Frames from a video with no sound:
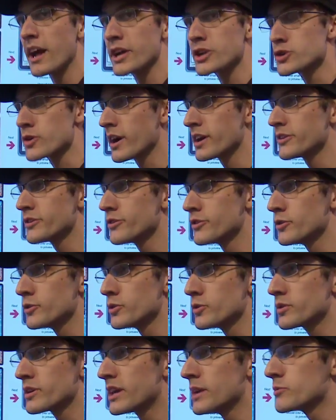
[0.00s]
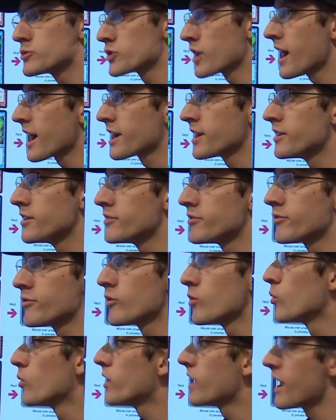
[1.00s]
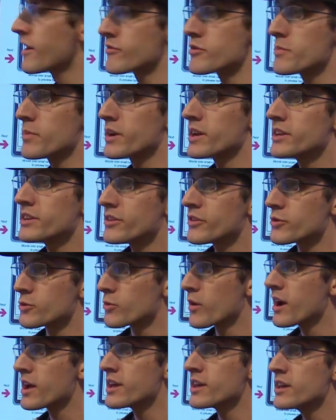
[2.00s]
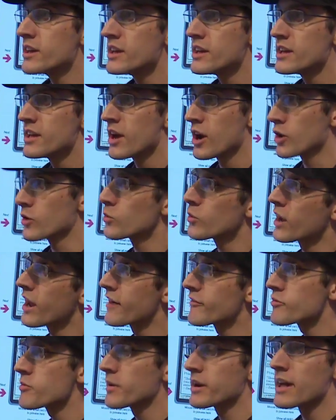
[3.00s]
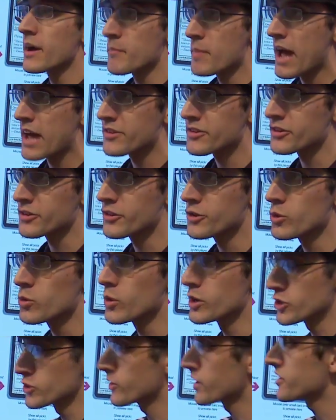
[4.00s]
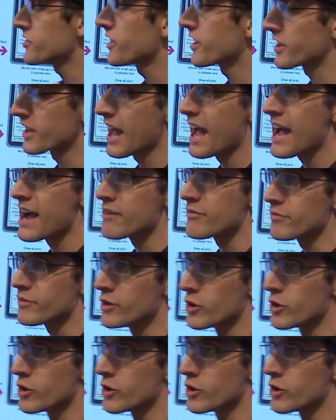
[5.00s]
I try to keep track of what everybody to the right, or what everybody I'm passing to, what tricks they could have.